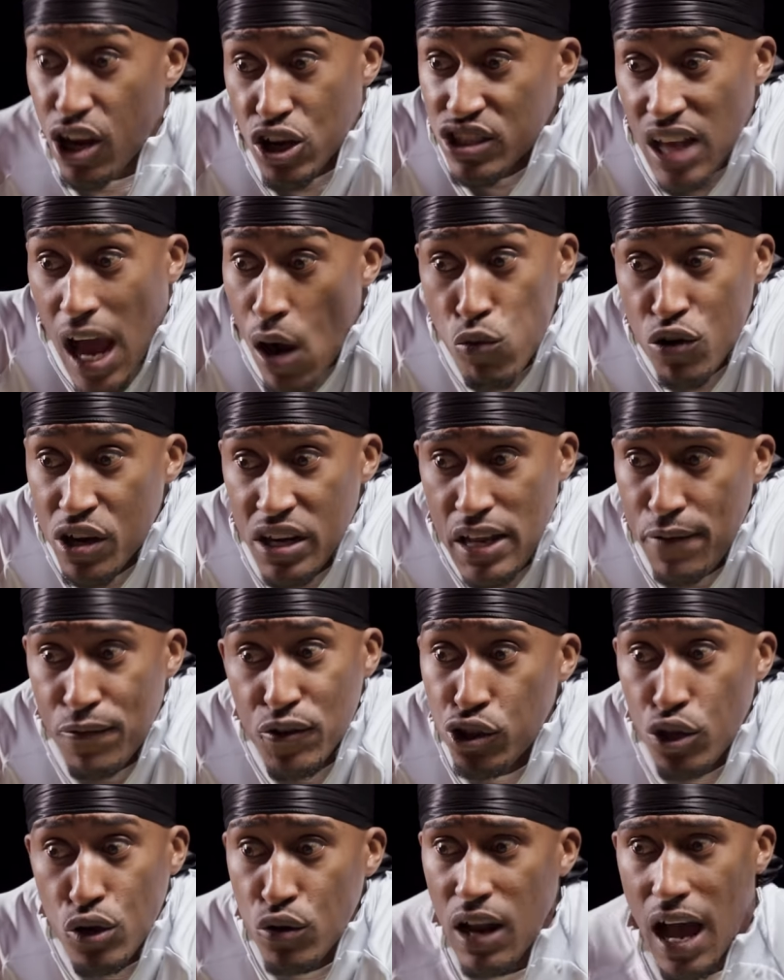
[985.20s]
because I wouldn't
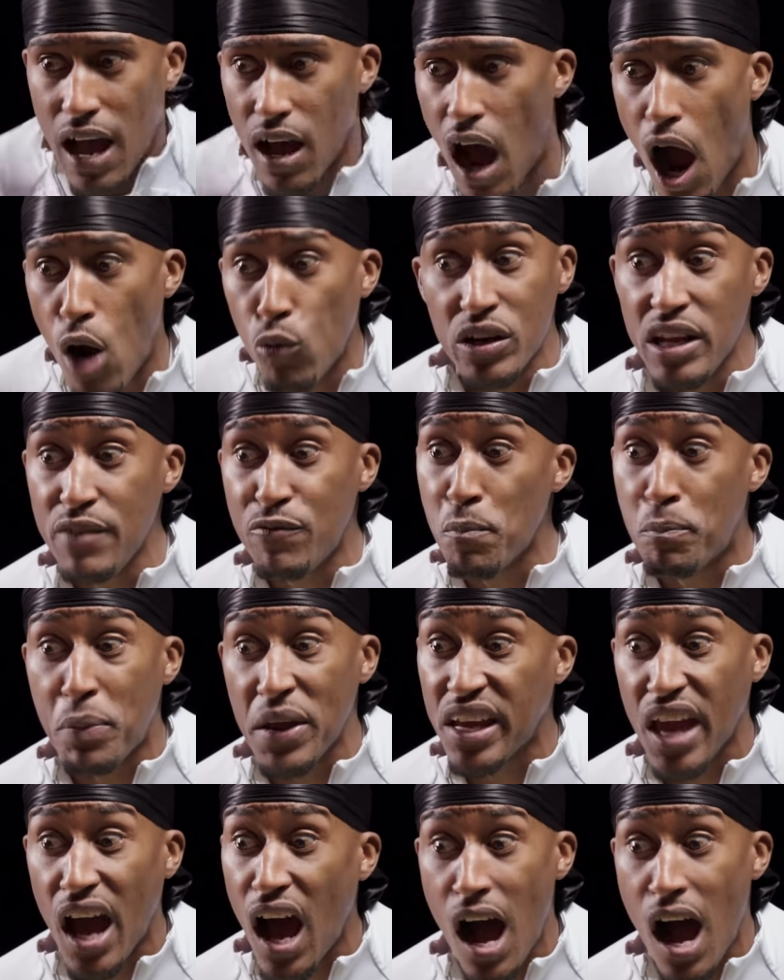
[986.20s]
even do that. I wouldn't even pick it